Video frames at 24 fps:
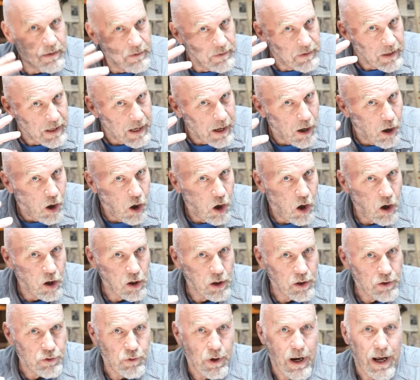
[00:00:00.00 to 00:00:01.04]
They all
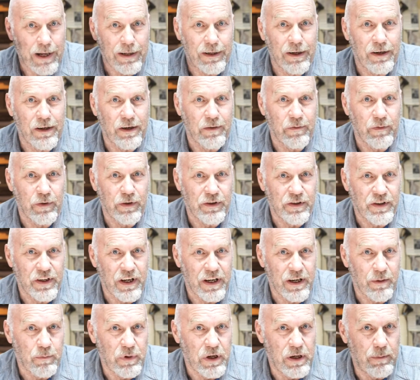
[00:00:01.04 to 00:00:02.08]
attract a different set
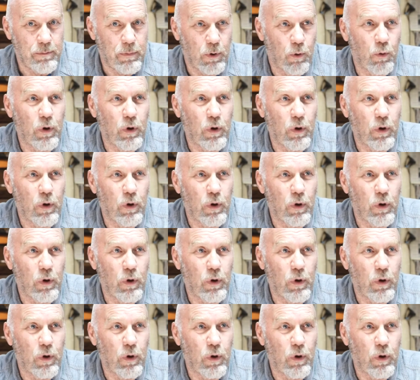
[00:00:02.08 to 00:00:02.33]
of people.